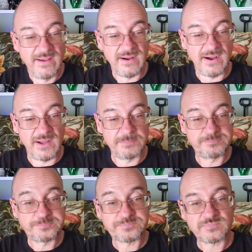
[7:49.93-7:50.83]

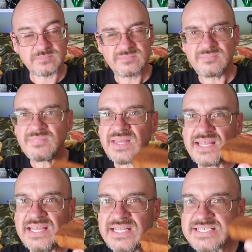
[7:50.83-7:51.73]
Um,
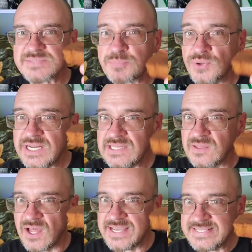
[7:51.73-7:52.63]
it's pretty
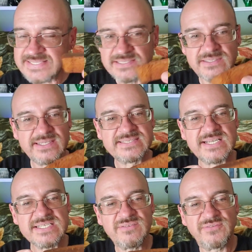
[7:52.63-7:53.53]
light. It
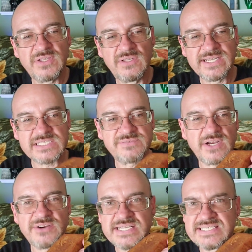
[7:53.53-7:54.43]
doesn't feel like it's
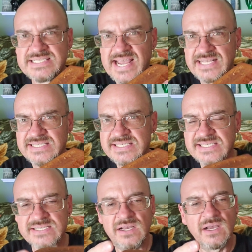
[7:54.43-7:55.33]
very
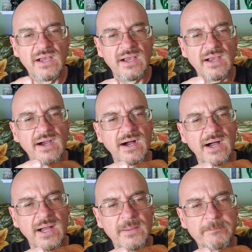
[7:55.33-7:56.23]
dense.
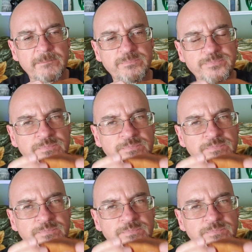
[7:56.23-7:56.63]
Um,